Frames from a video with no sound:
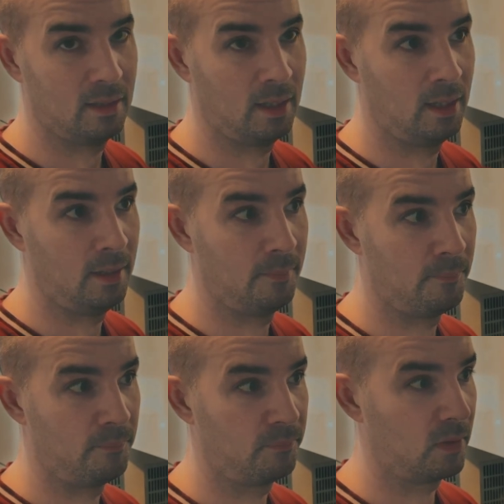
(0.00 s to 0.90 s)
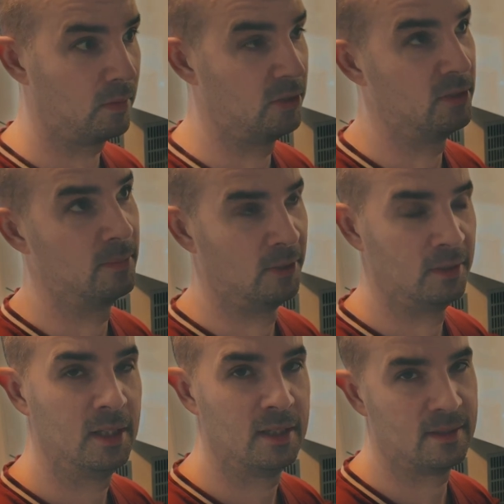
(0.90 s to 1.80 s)
which is
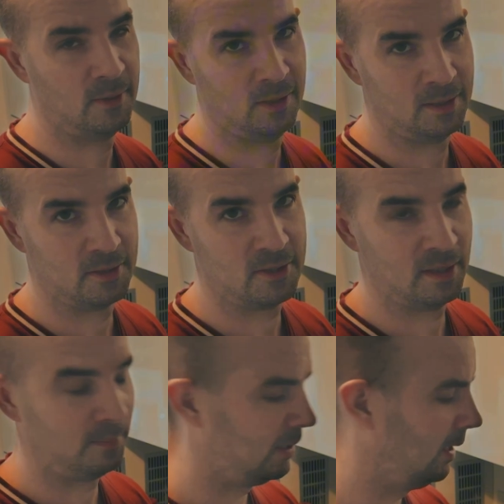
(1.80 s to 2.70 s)
tomorrow lunchtime.